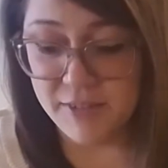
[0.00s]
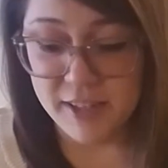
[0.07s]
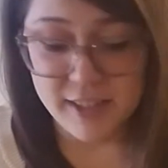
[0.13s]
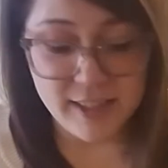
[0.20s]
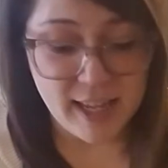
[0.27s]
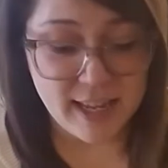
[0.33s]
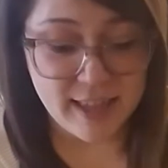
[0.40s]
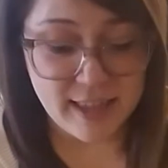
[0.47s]

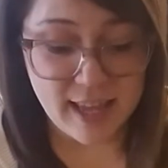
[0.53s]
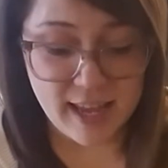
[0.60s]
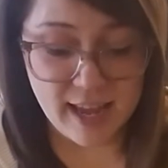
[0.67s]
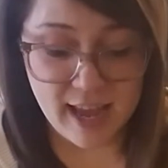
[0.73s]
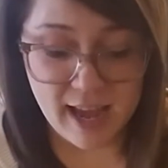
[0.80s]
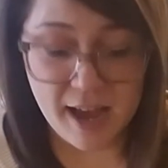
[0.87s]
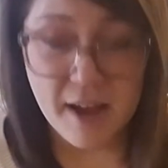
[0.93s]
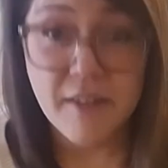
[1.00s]
like they
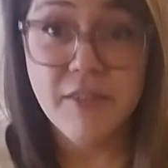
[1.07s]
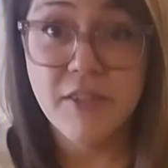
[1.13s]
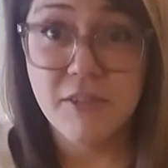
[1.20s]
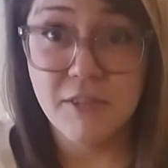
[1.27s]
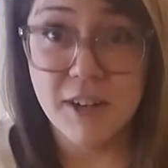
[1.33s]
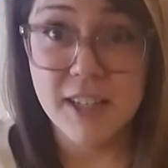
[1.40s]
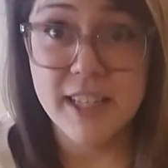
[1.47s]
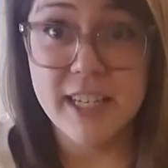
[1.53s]
have
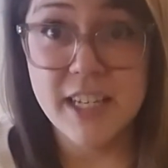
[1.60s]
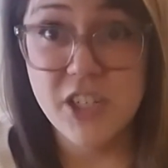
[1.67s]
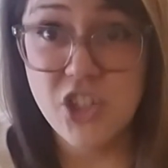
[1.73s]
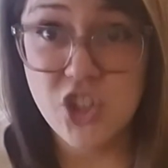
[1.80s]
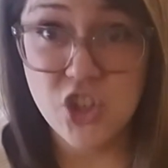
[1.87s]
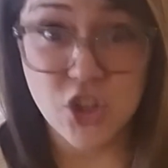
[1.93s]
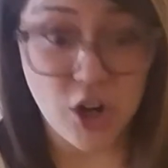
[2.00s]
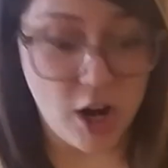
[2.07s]
really
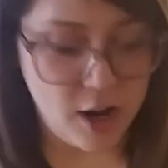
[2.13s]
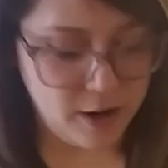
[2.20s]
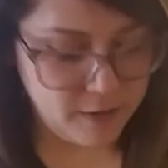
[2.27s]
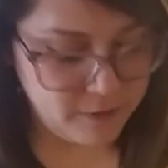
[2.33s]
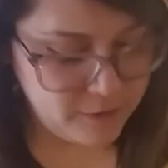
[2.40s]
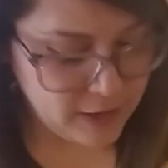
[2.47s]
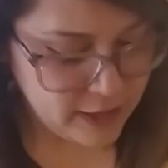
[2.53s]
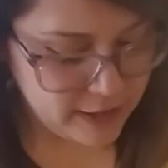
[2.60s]

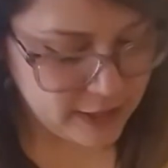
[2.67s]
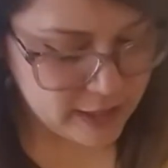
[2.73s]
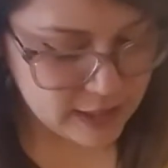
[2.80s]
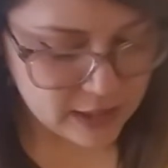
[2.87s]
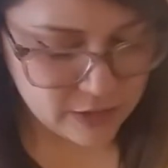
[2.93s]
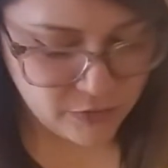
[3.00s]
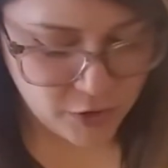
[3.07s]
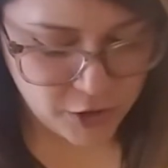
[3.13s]
strong
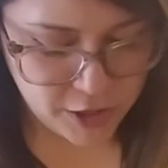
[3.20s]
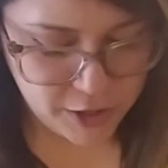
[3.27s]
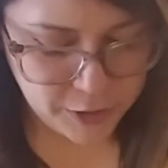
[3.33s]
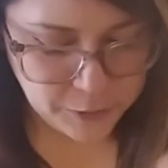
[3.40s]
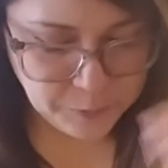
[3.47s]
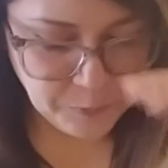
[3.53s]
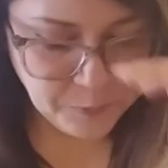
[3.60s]
feelings for you.